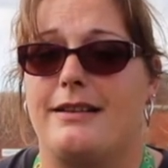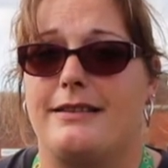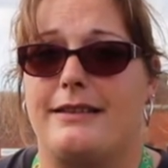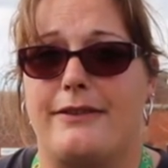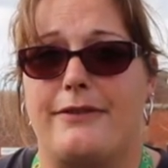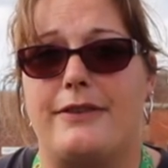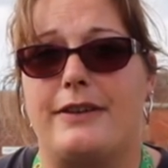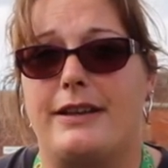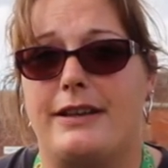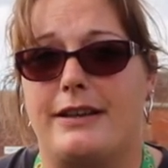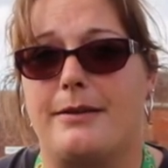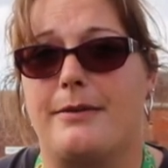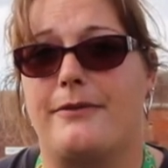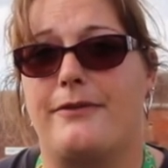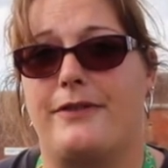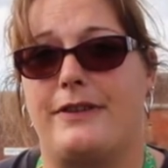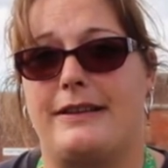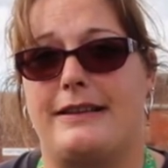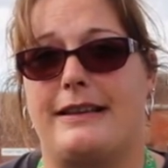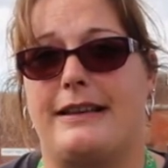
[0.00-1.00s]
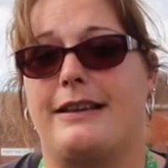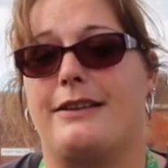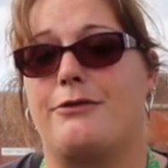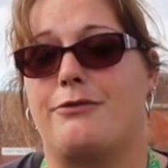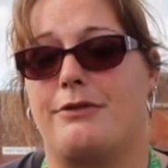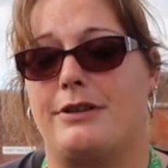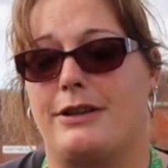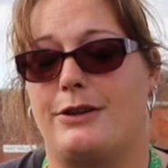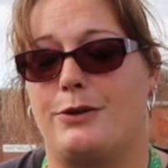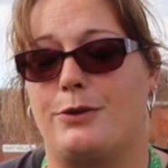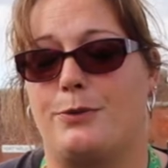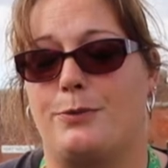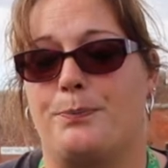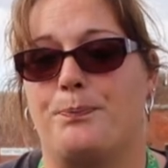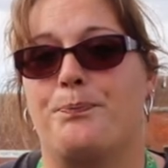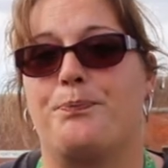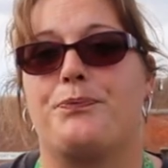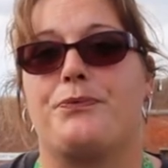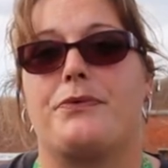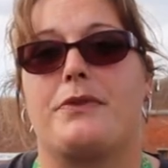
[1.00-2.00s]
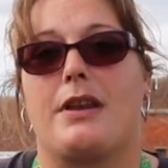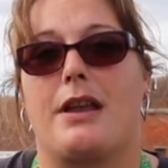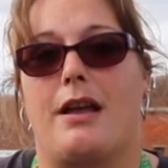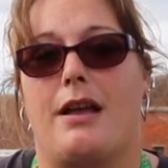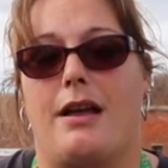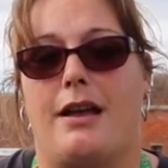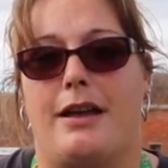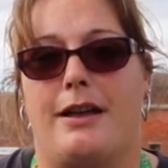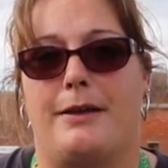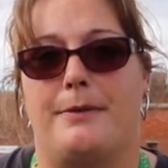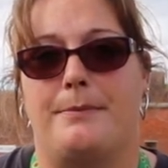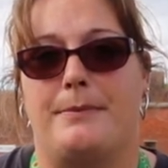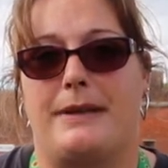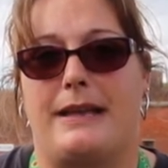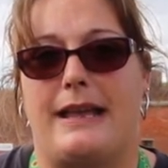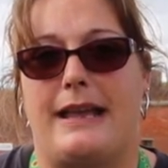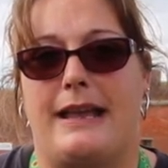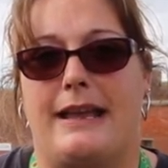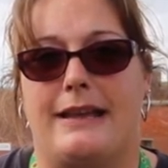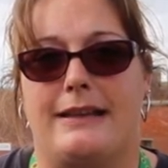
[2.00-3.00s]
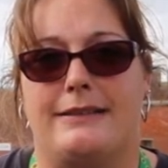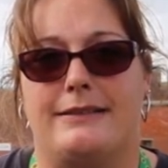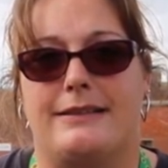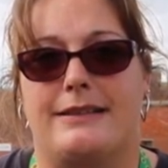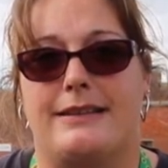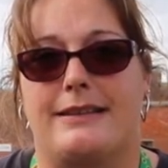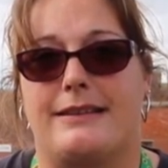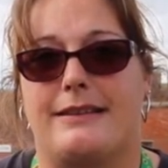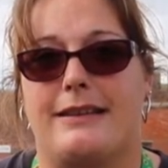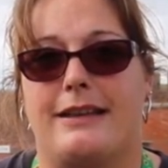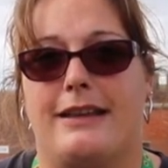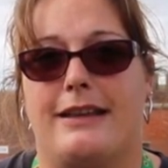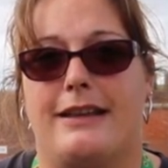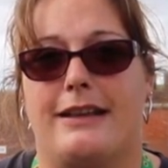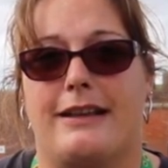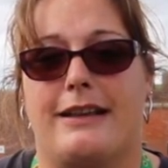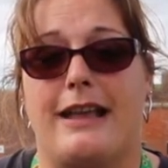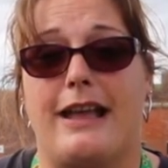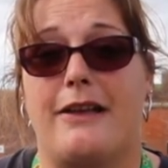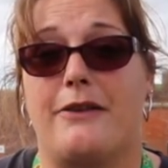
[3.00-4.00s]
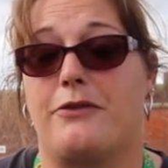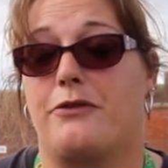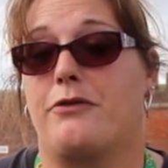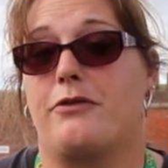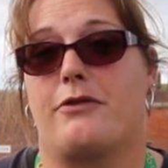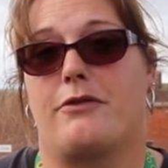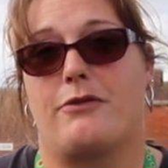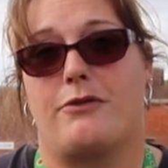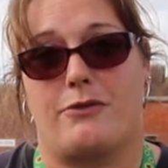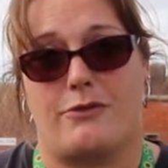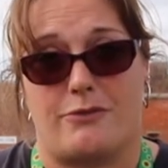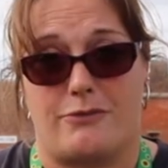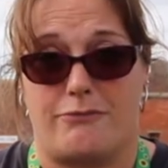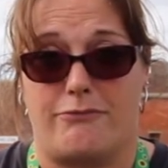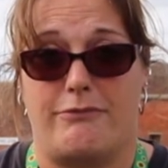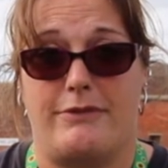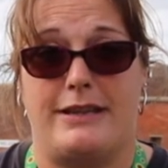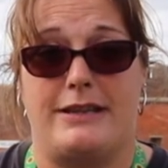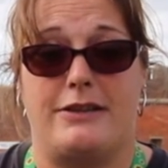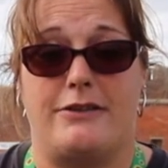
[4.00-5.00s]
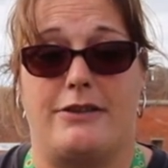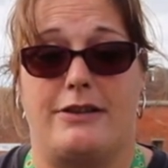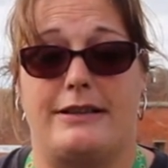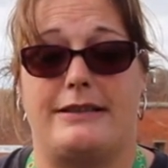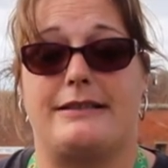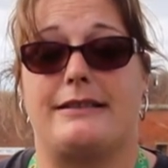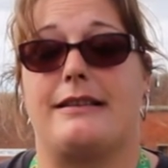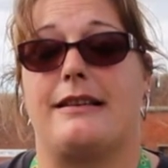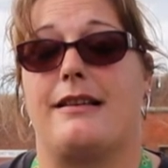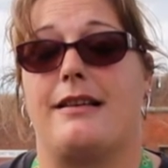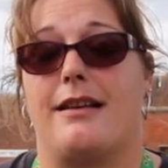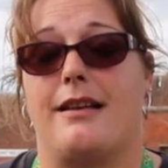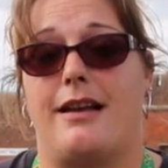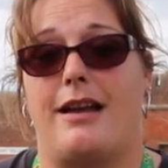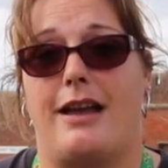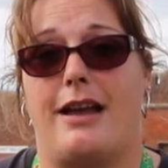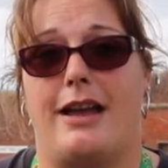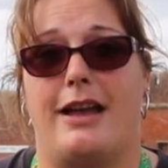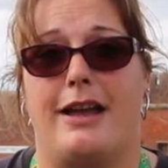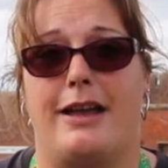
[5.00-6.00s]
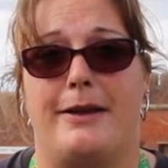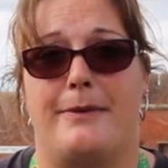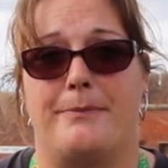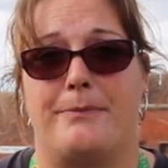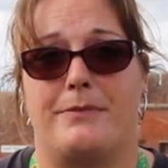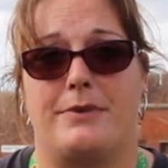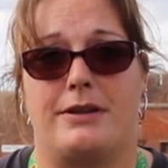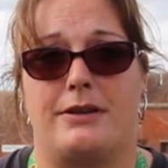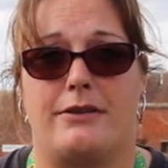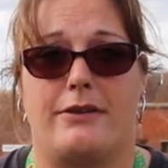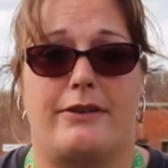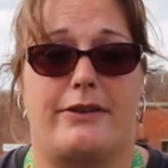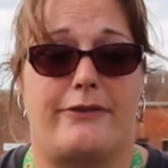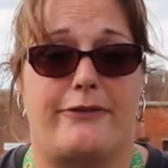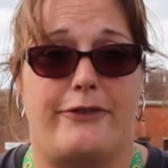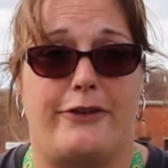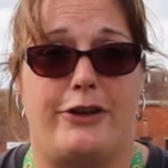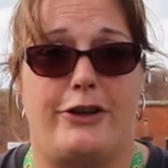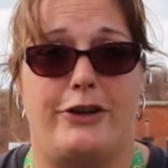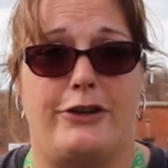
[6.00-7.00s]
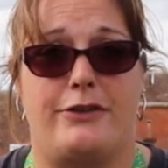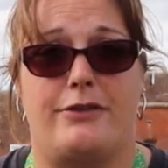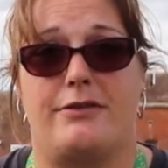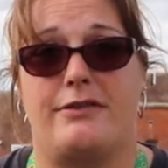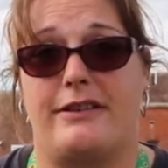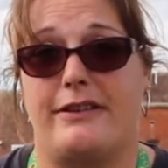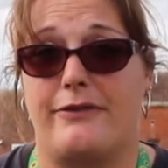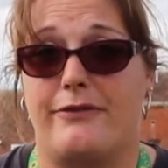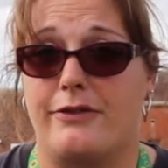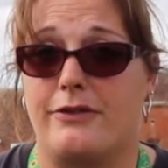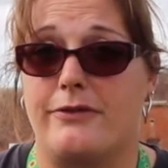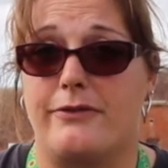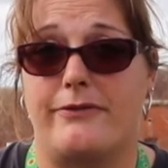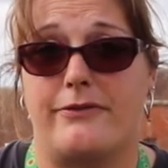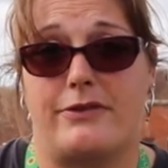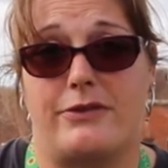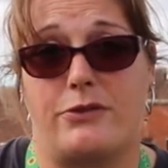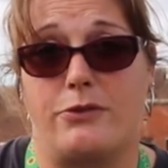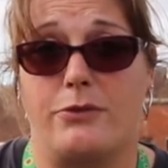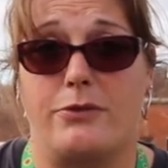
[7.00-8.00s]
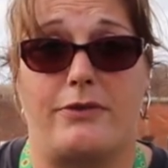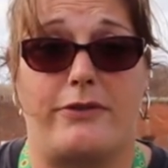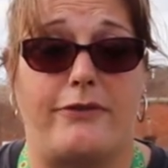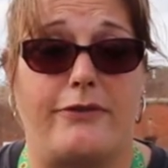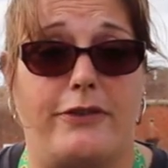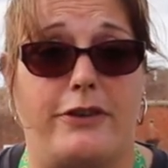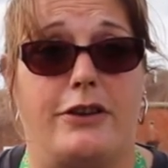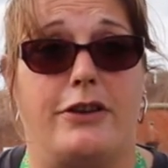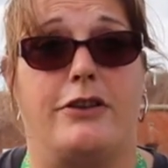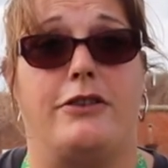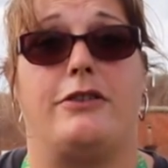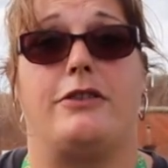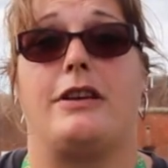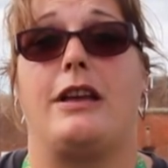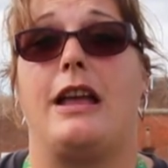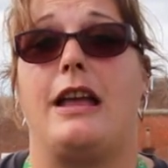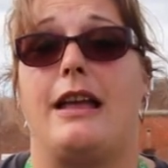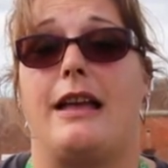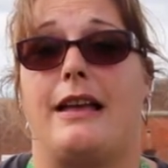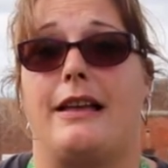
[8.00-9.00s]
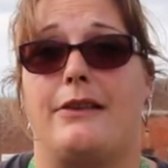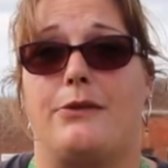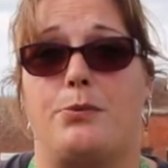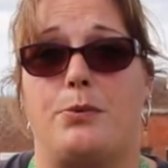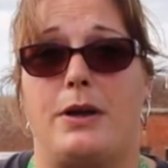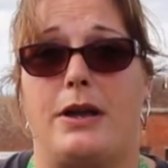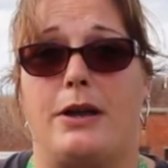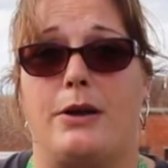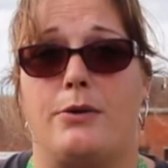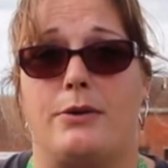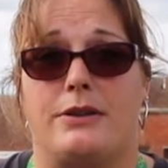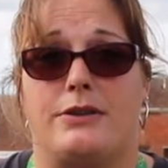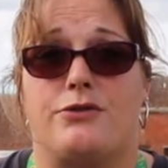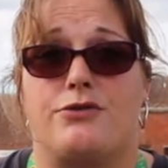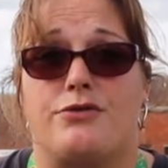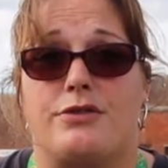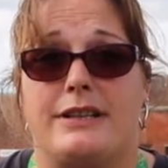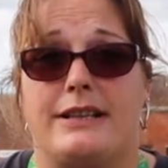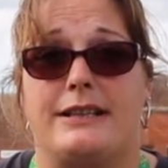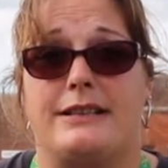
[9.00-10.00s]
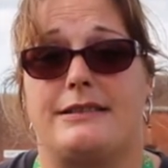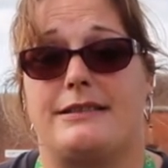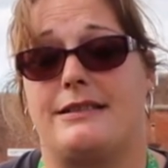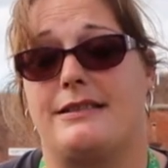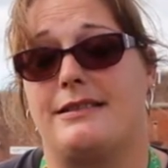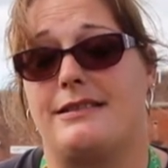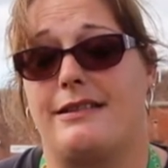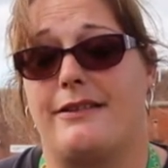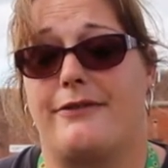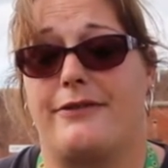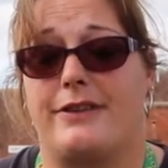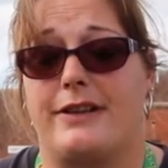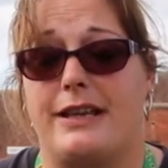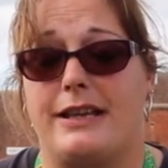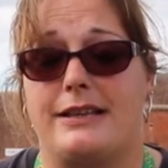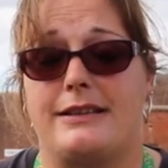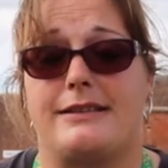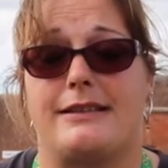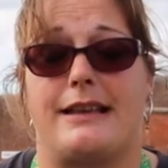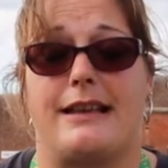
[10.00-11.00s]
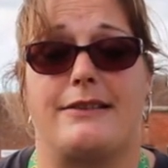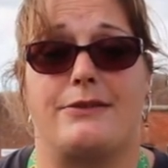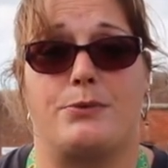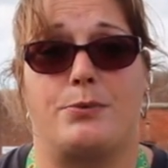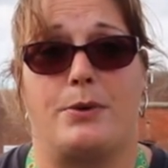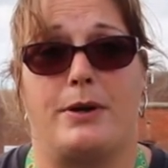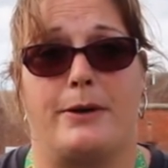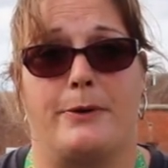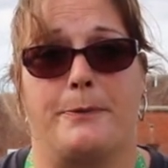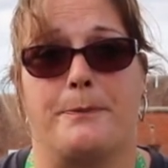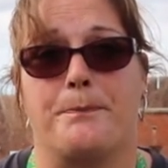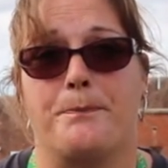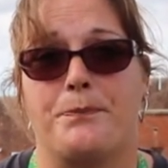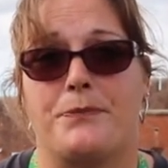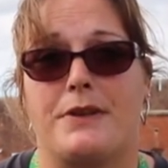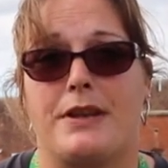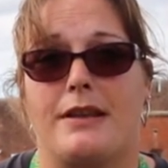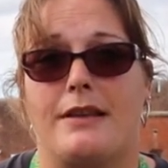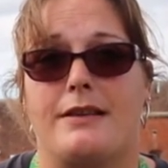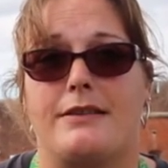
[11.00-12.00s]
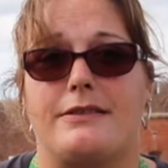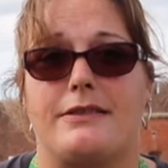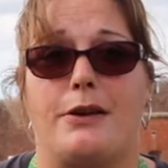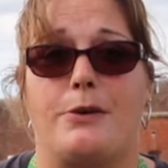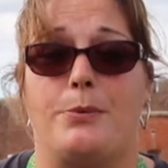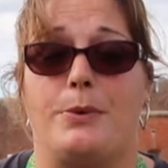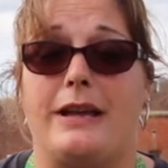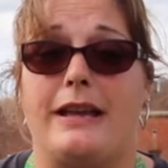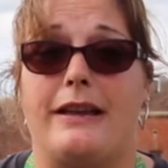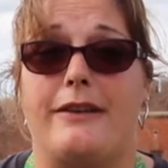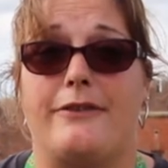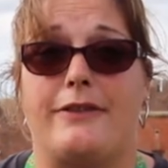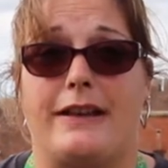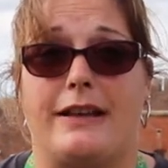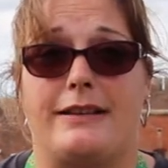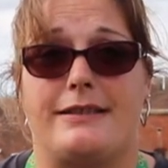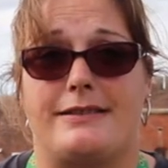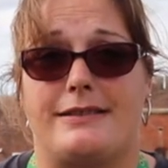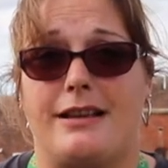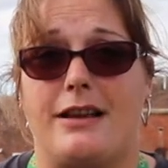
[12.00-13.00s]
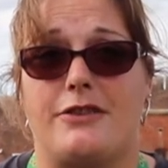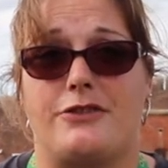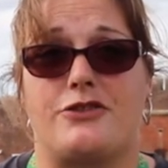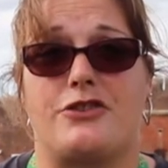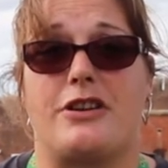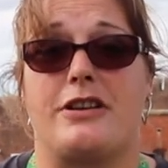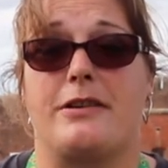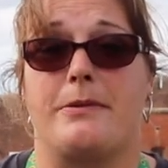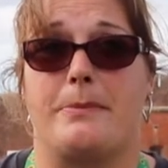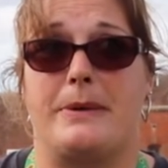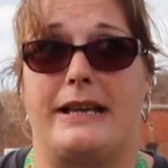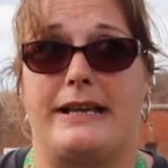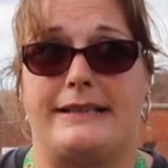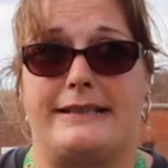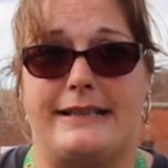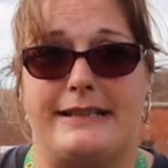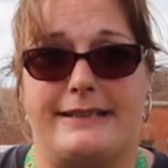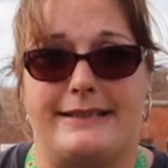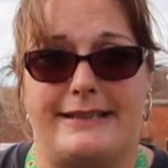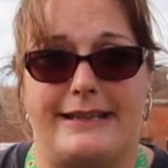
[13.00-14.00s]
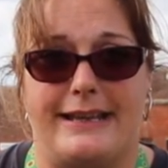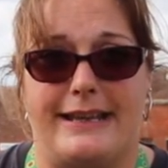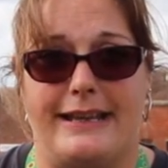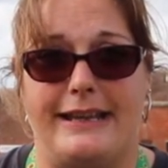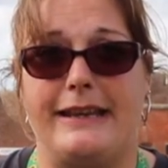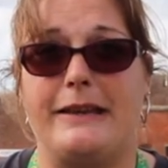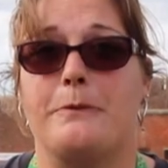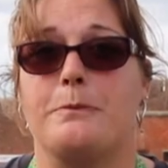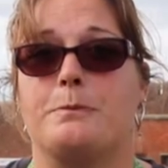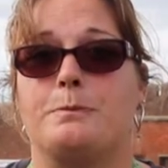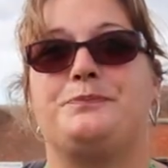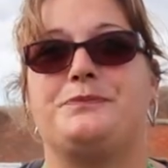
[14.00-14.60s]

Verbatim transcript: definitely come visit it's really cool um, and the cash really nice um, nice food, different sorts of food as well, and drinks and stuff for kids as well. So we have had such an amazing day.